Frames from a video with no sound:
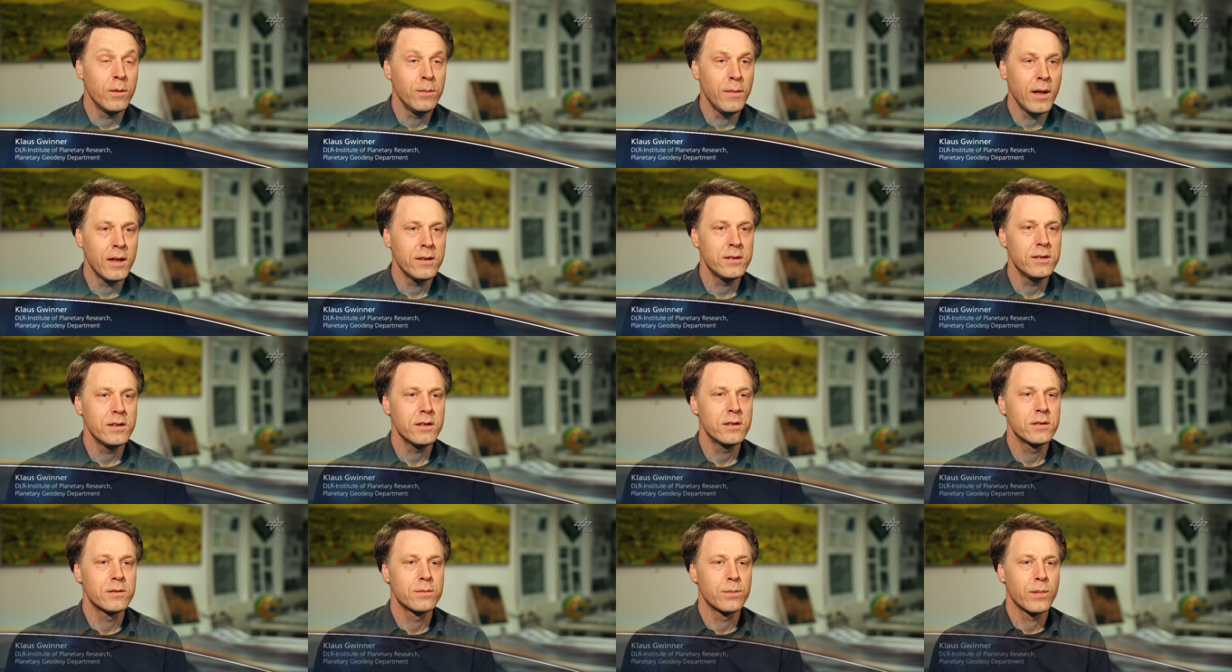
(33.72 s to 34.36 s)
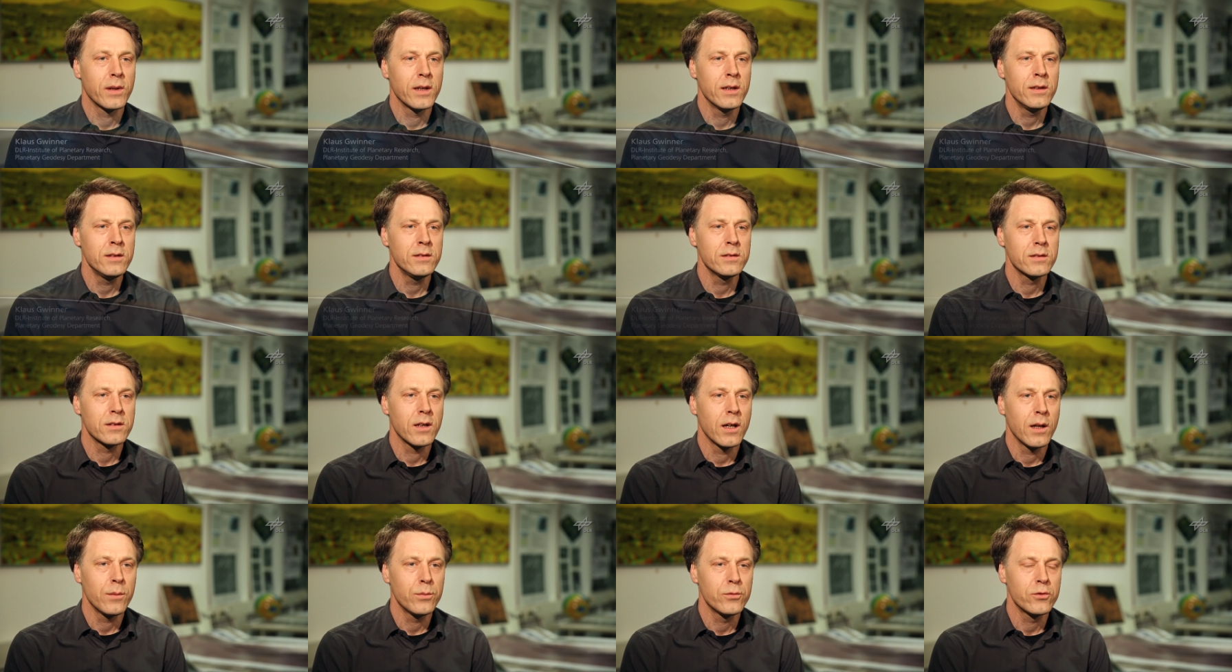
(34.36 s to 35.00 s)
For Mars
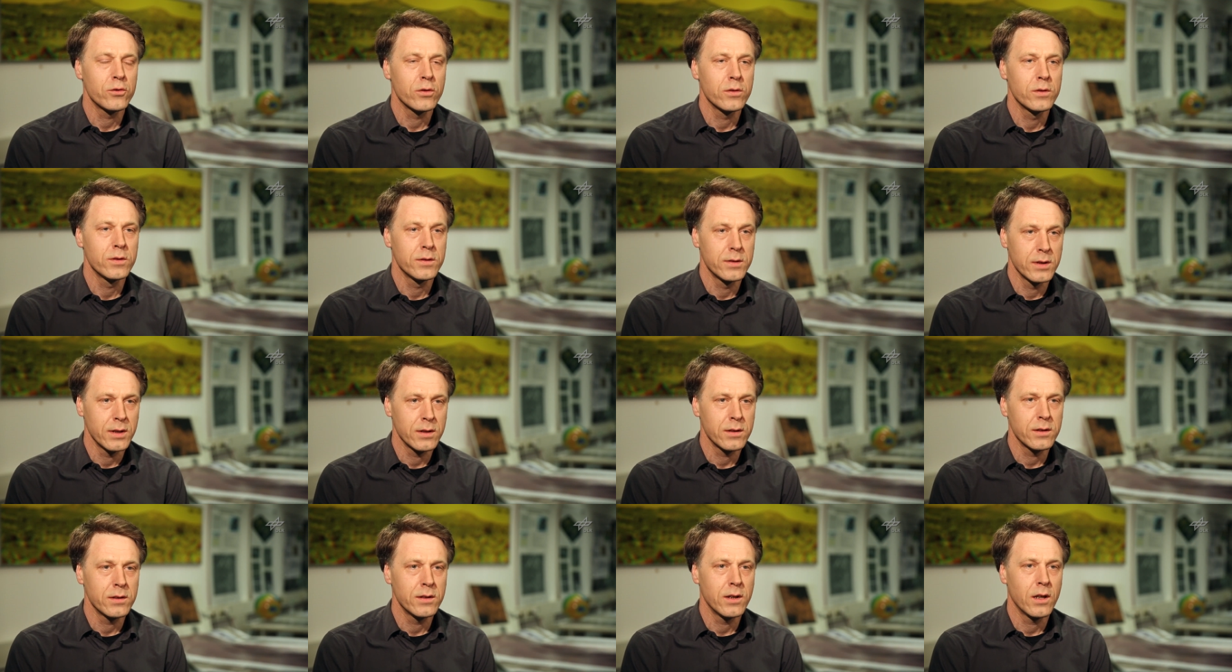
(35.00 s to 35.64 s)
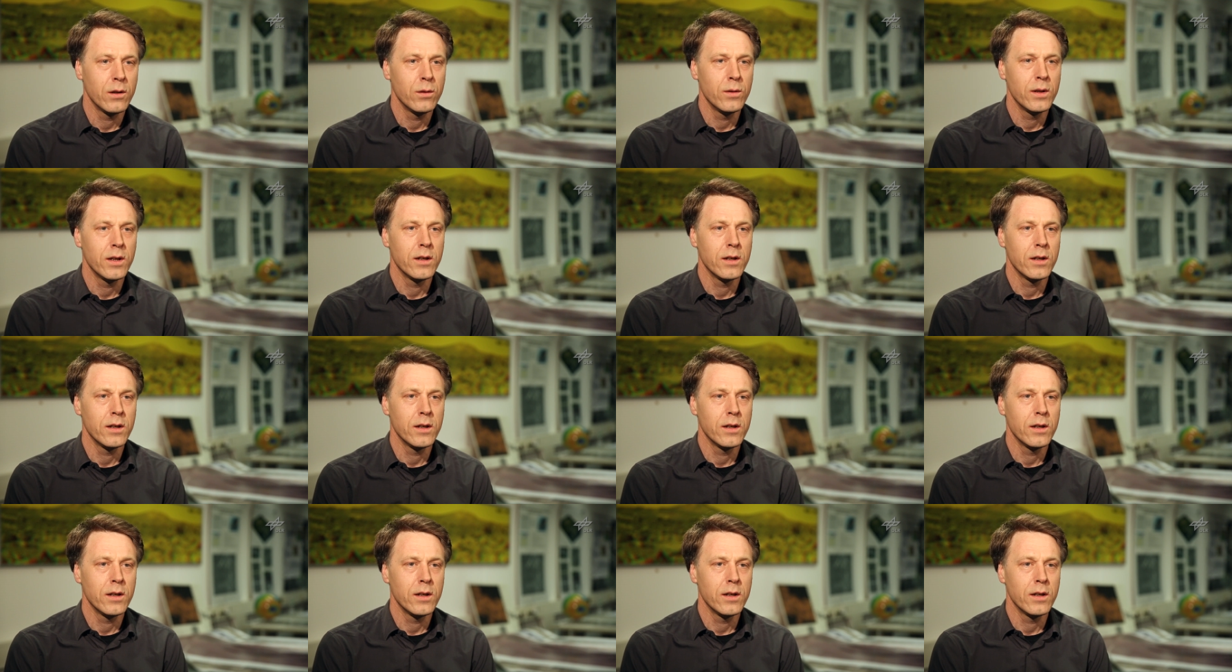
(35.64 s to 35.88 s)
Express there was already